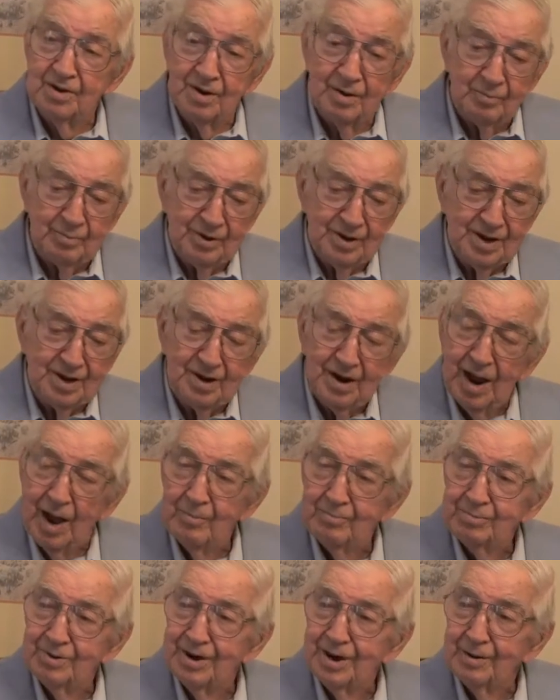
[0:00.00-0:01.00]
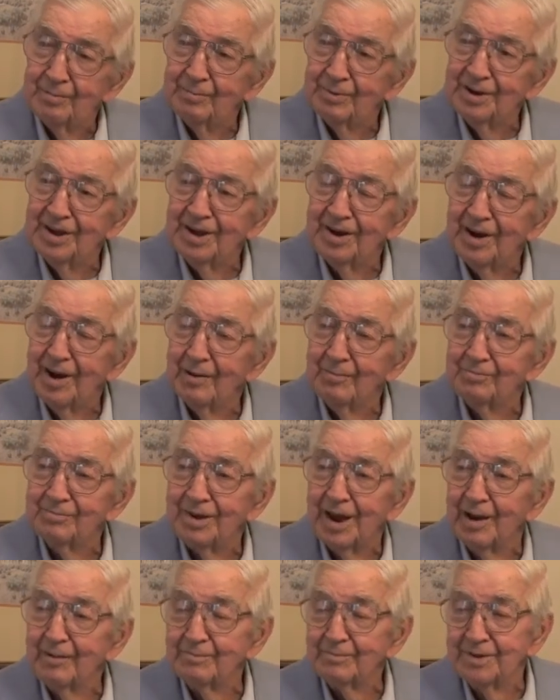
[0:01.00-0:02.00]
clippity-clop
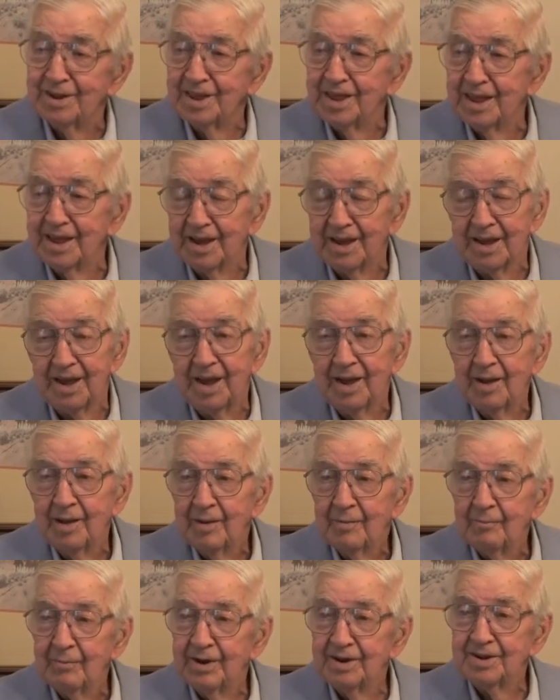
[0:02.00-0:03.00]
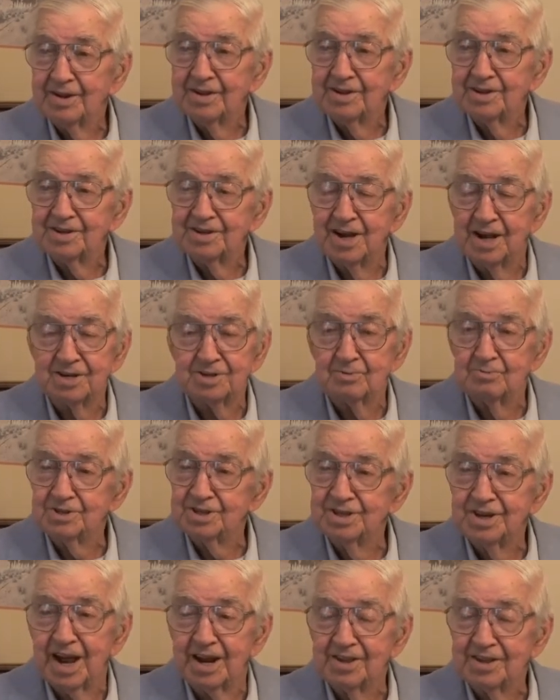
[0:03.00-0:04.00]
type thing. But such
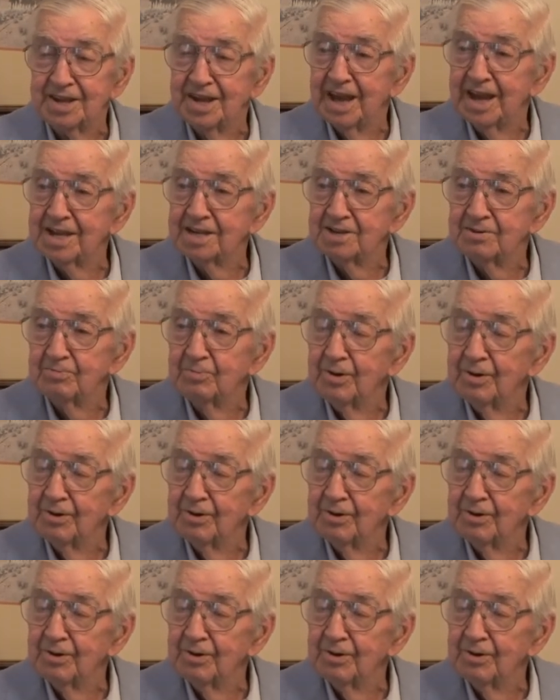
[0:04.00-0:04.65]
was not the case.